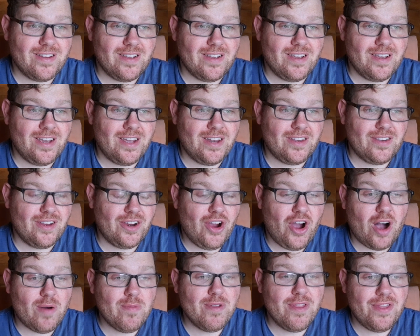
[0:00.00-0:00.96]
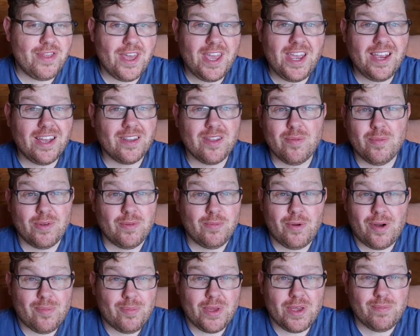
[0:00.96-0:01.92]
It's a common thing that
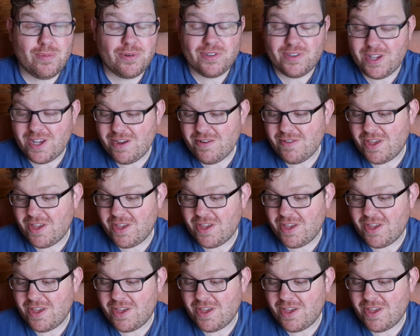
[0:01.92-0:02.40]
what people do.